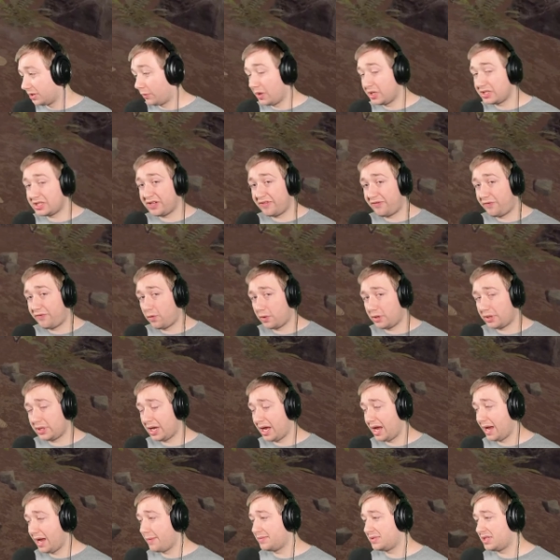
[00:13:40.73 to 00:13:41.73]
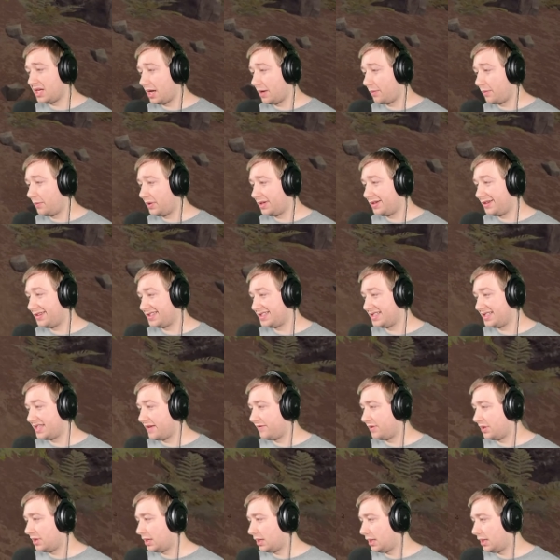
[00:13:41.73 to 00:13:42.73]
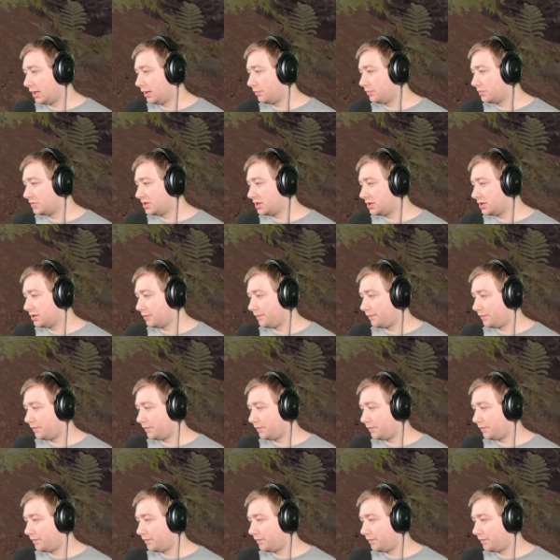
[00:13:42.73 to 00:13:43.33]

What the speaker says: It was at 4 times. I went to 7 times.